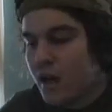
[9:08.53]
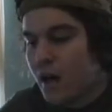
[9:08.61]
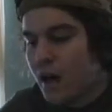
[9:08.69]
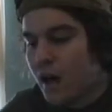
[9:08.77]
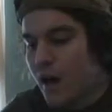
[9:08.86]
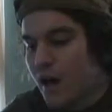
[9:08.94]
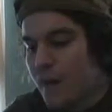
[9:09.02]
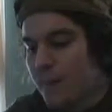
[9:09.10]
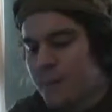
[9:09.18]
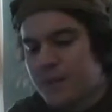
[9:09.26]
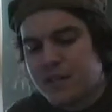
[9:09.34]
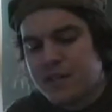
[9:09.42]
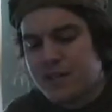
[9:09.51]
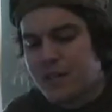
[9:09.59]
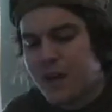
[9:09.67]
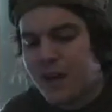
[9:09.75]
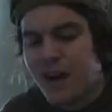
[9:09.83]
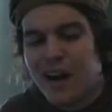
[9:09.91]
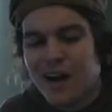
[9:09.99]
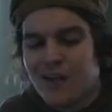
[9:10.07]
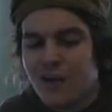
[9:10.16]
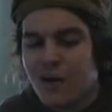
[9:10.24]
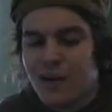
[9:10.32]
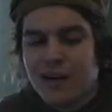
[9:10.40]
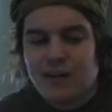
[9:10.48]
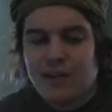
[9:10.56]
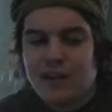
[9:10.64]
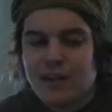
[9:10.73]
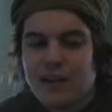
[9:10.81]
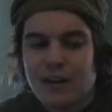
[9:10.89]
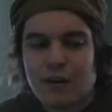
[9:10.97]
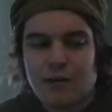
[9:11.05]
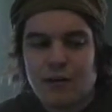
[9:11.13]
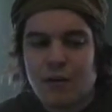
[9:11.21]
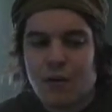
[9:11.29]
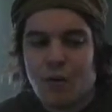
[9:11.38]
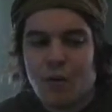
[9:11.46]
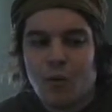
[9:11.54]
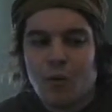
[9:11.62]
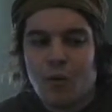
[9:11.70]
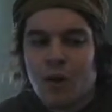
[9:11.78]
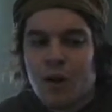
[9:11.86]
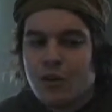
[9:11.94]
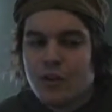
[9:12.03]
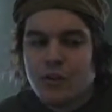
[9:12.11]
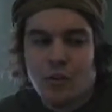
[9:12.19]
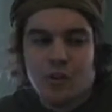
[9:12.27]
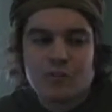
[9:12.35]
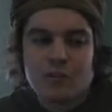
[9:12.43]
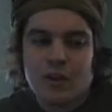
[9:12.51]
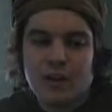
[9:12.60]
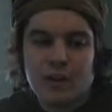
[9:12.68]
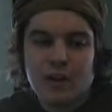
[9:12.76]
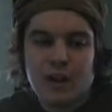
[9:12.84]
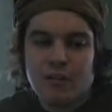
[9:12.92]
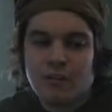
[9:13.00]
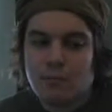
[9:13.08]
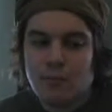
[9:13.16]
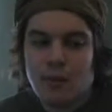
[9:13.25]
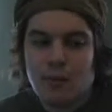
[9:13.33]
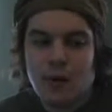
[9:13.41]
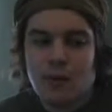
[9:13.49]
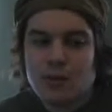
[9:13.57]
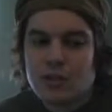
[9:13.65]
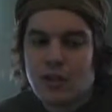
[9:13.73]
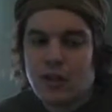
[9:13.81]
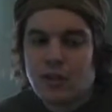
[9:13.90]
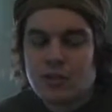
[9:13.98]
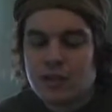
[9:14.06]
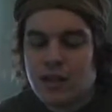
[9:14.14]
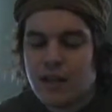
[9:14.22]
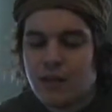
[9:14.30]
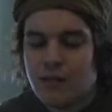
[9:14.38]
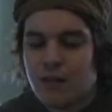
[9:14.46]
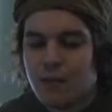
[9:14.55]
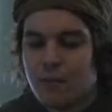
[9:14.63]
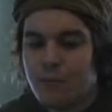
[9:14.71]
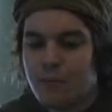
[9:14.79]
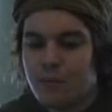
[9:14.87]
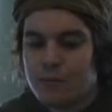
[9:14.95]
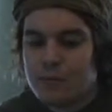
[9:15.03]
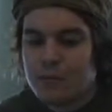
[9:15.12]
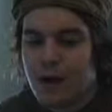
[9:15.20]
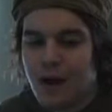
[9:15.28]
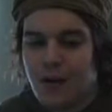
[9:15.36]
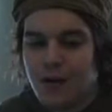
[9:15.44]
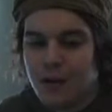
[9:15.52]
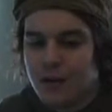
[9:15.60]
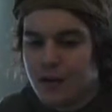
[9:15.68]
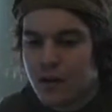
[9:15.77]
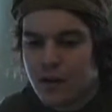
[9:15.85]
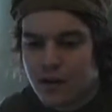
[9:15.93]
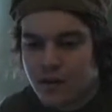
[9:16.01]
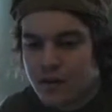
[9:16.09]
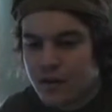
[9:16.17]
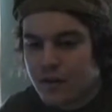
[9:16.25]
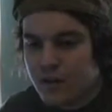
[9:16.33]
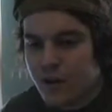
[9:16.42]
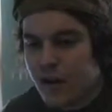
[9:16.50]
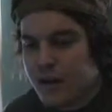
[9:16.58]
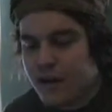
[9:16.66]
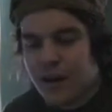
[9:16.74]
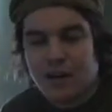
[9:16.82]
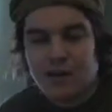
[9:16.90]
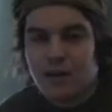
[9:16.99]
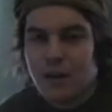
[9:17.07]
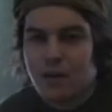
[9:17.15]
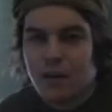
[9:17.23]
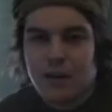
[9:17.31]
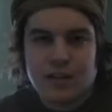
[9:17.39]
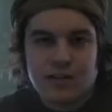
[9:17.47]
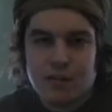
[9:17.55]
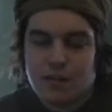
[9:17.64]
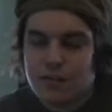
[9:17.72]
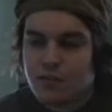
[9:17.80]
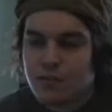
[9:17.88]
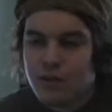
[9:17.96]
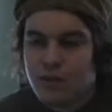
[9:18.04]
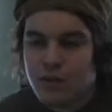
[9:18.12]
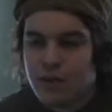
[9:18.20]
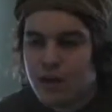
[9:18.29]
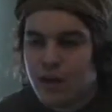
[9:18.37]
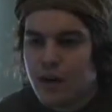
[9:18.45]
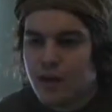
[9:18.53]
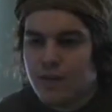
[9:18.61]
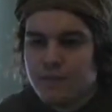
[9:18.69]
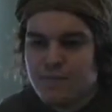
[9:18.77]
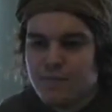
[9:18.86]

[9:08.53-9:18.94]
But I don't know, I didn't really care for the dwarves running in after Bilbo and trying to save him from Smaug, and, I don't know, I just wasn't really, I